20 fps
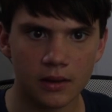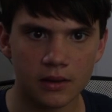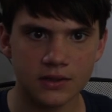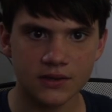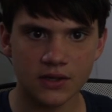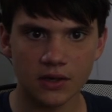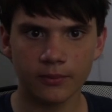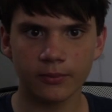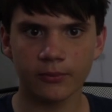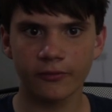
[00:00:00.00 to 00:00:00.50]

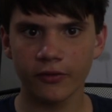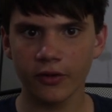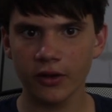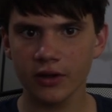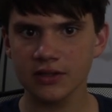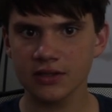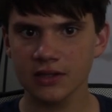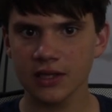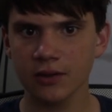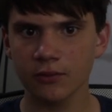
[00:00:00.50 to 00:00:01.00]
So
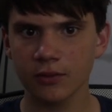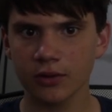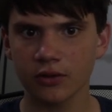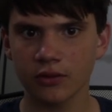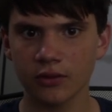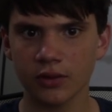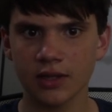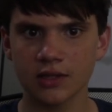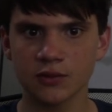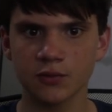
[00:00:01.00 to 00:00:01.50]
first thing we're
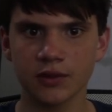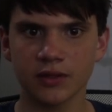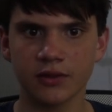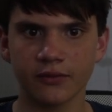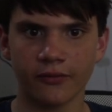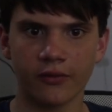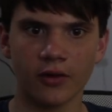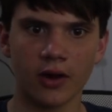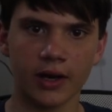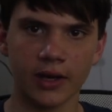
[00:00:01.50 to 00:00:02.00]
doing is we're
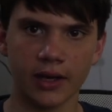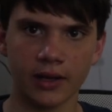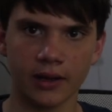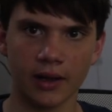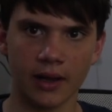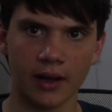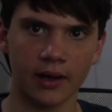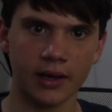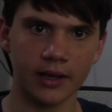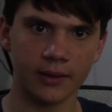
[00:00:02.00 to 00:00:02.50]
defining
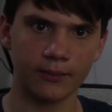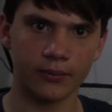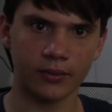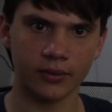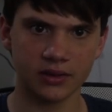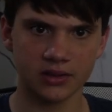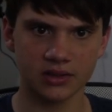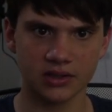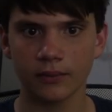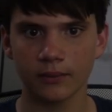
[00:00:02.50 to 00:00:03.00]
our
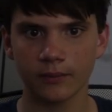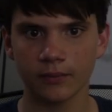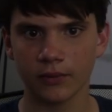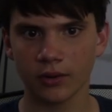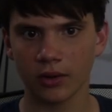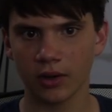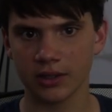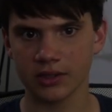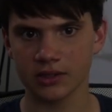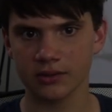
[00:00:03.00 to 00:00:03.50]
inputs.
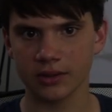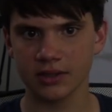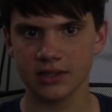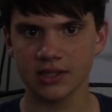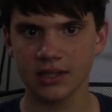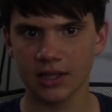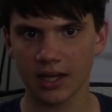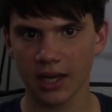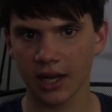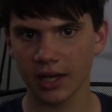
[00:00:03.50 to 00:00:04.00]
Alright, so you can
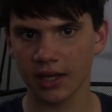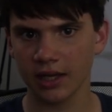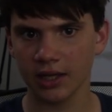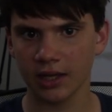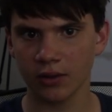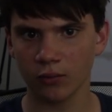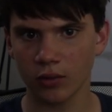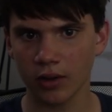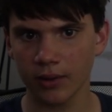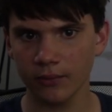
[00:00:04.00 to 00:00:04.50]
see
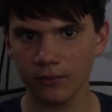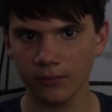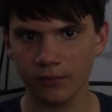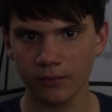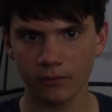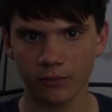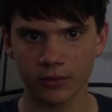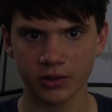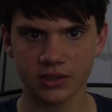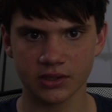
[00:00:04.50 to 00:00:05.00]
ADD1,
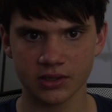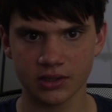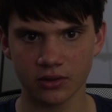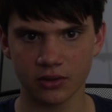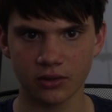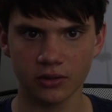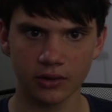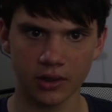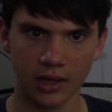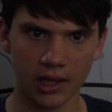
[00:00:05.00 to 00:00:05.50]
which is
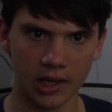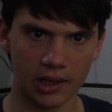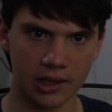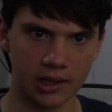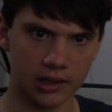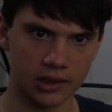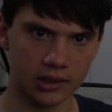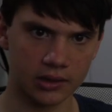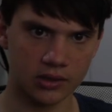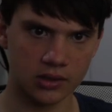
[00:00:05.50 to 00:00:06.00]
0,
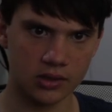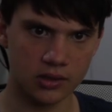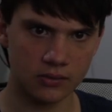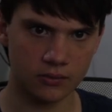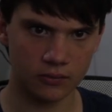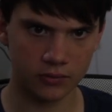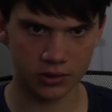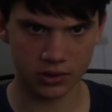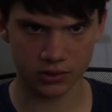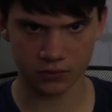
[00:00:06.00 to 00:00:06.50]
ADD2,
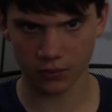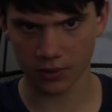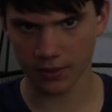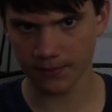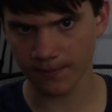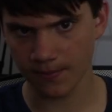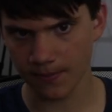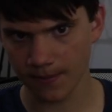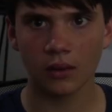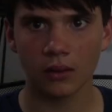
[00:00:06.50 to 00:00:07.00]
which is
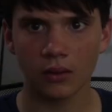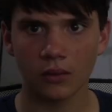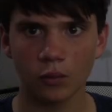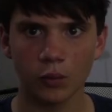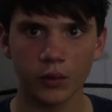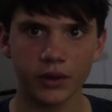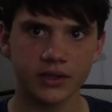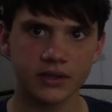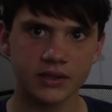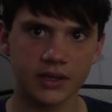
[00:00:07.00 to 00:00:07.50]
1,
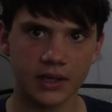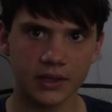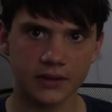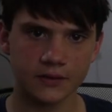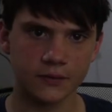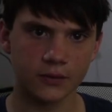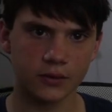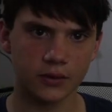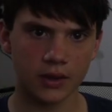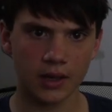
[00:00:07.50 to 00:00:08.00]
which stands
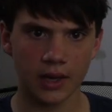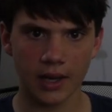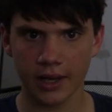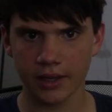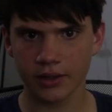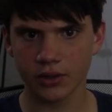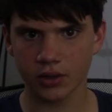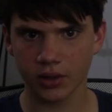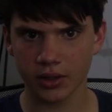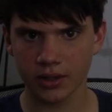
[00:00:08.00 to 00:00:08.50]
for
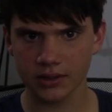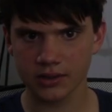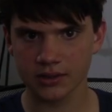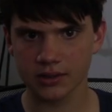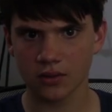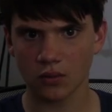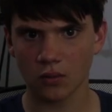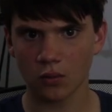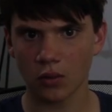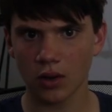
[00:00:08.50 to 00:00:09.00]

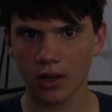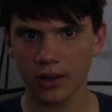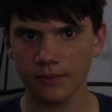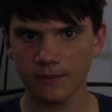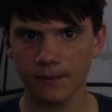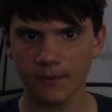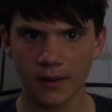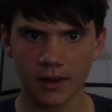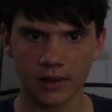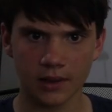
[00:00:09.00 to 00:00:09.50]
address 1
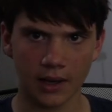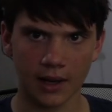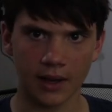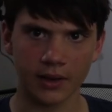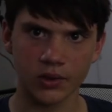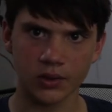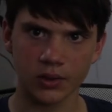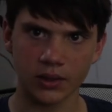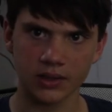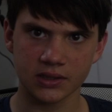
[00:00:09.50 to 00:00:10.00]
and
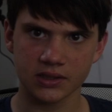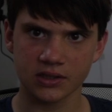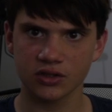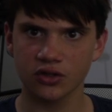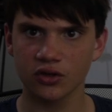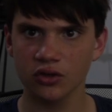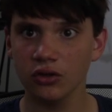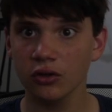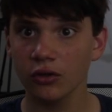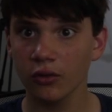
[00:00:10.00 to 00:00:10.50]
address
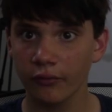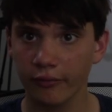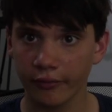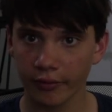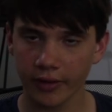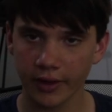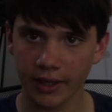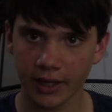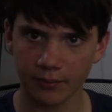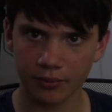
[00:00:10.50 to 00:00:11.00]
2 for
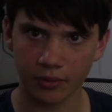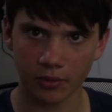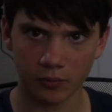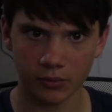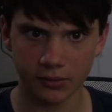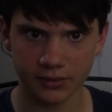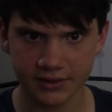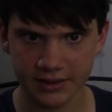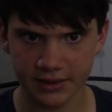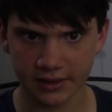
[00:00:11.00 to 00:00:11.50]
the EEPROM.
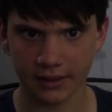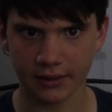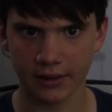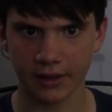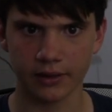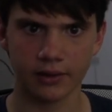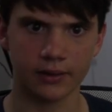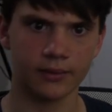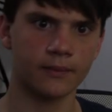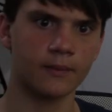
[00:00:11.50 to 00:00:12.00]
We'll see that
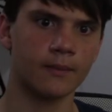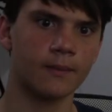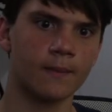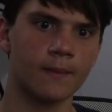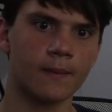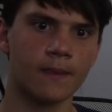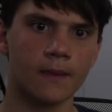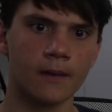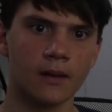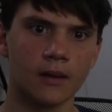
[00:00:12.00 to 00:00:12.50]
later.
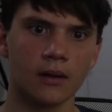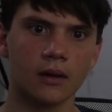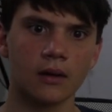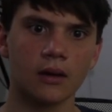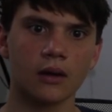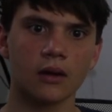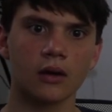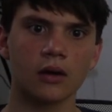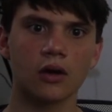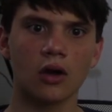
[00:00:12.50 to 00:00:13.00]

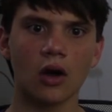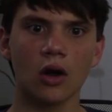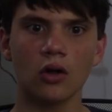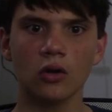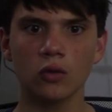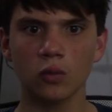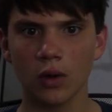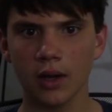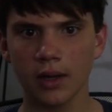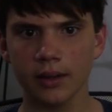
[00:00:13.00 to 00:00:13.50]

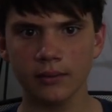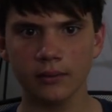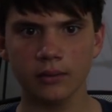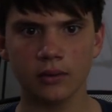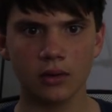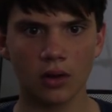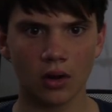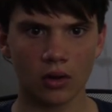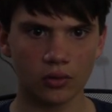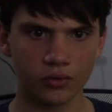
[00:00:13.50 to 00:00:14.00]
Goal 1,
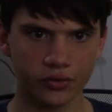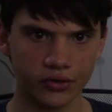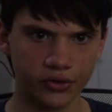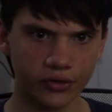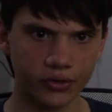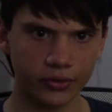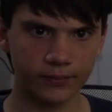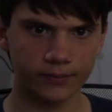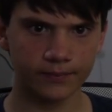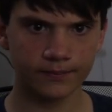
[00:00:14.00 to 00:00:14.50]
goal
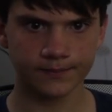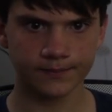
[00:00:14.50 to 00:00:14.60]
2.